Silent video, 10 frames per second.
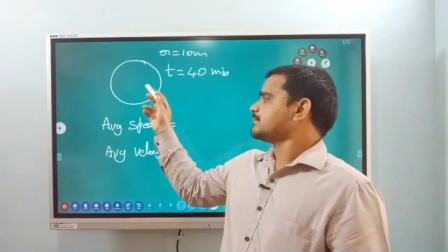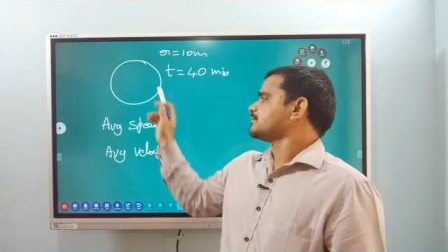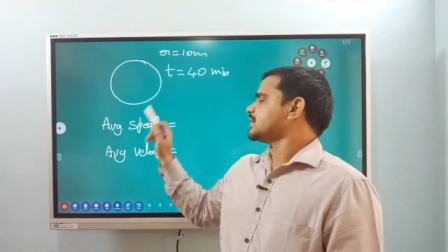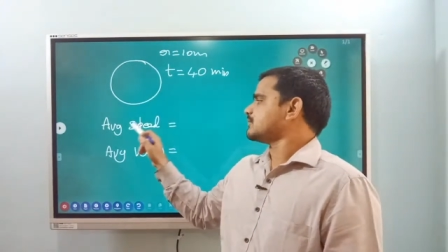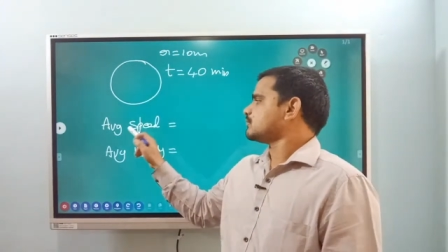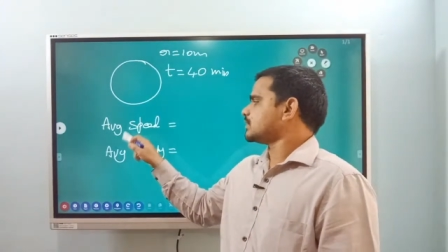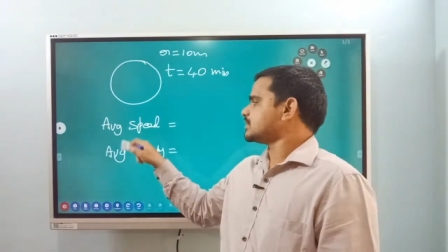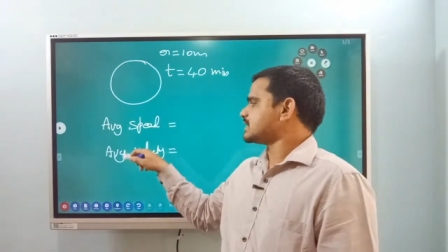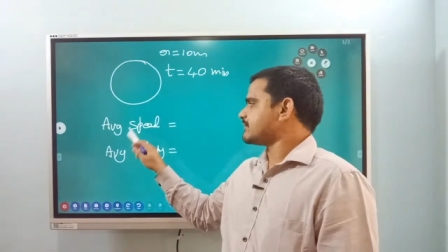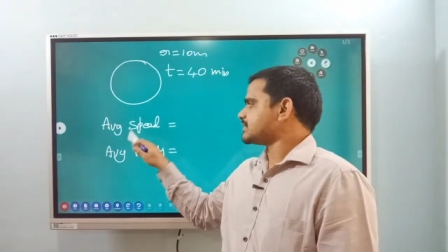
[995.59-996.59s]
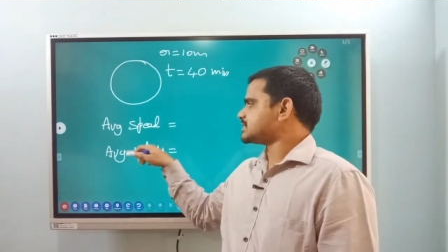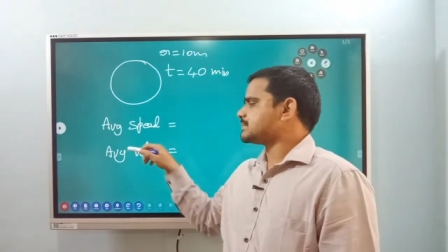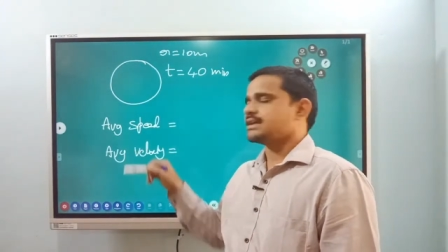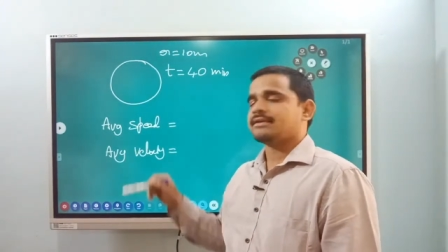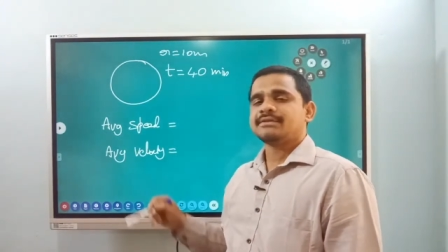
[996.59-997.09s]
now what is the average speed
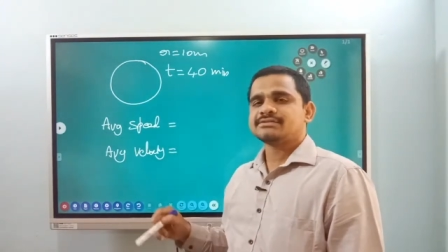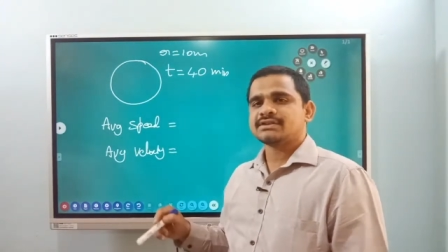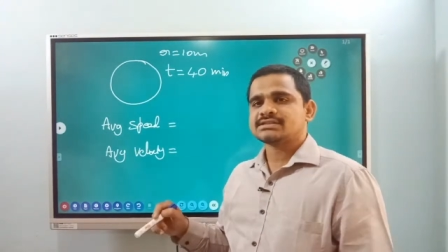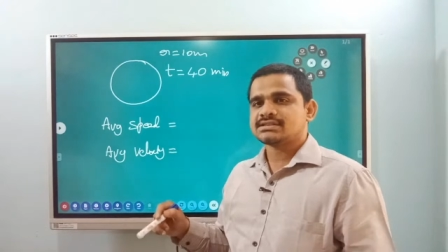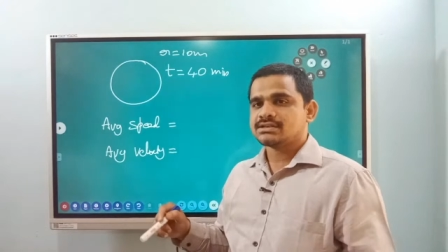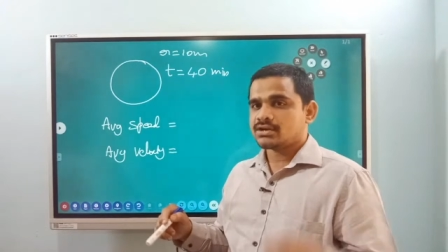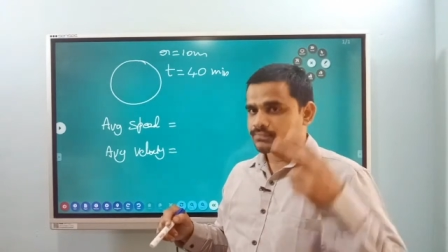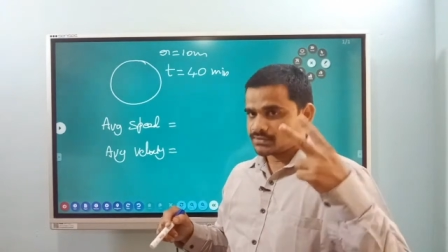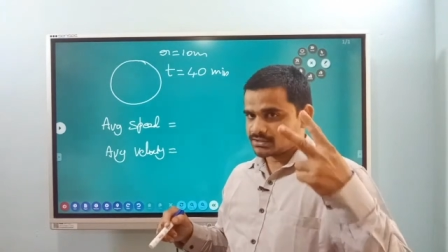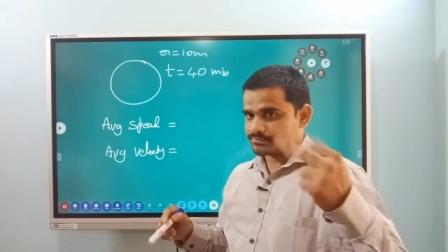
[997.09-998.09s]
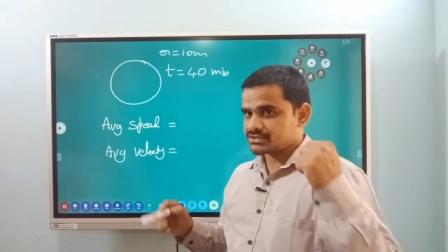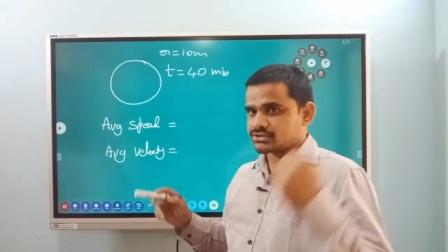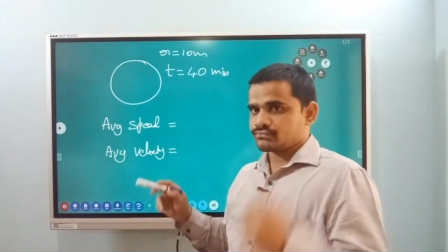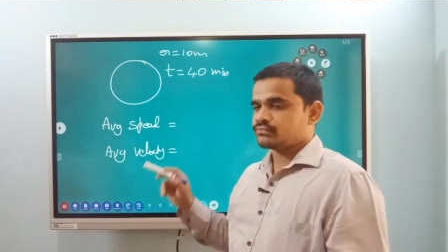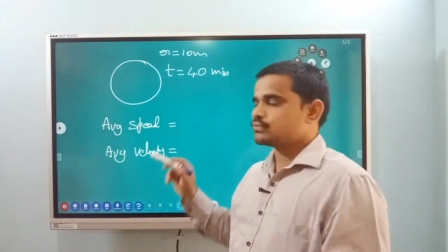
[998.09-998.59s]
and average velocity after completion
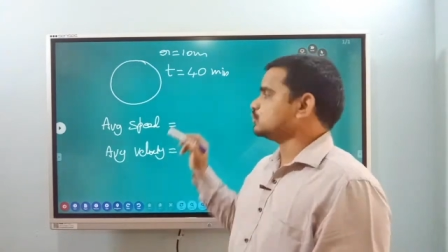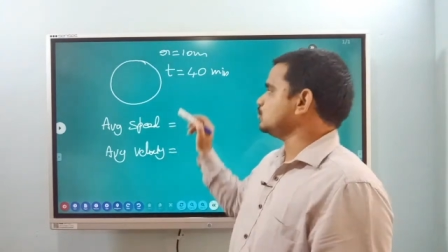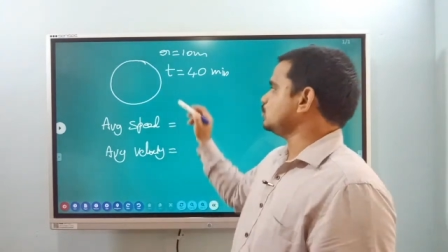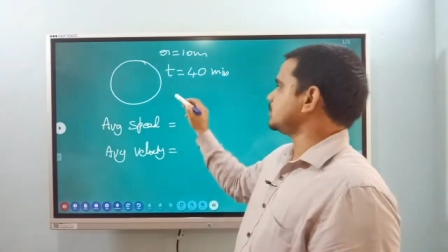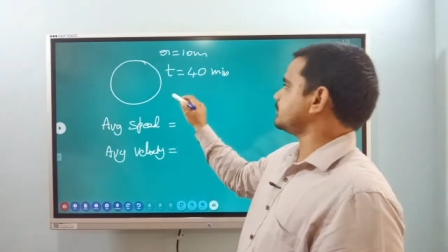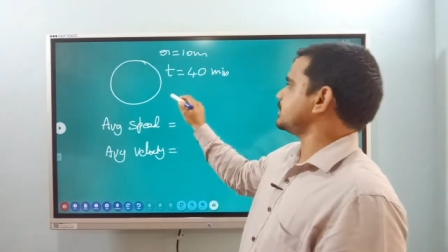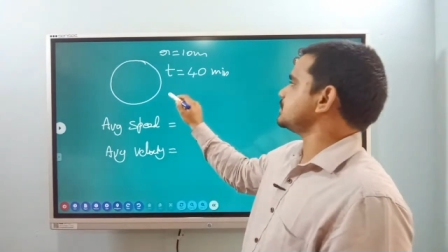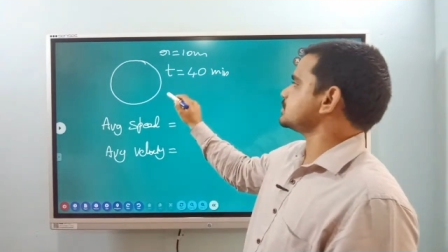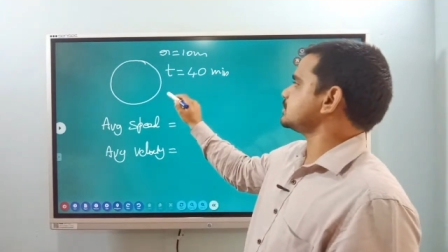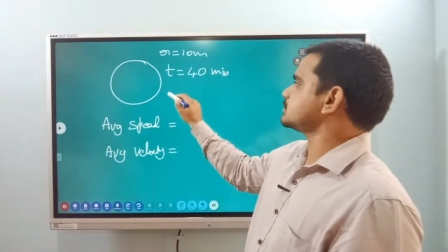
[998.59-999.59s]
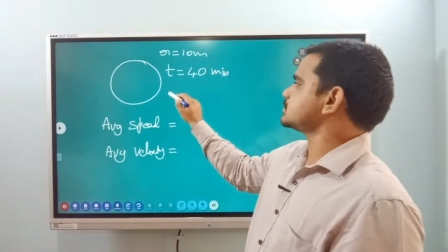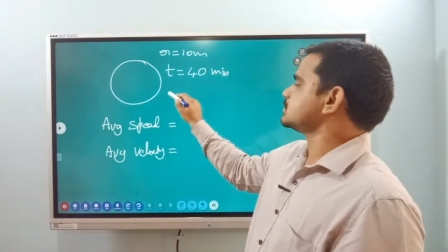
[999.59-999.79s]
of 2 revolutions?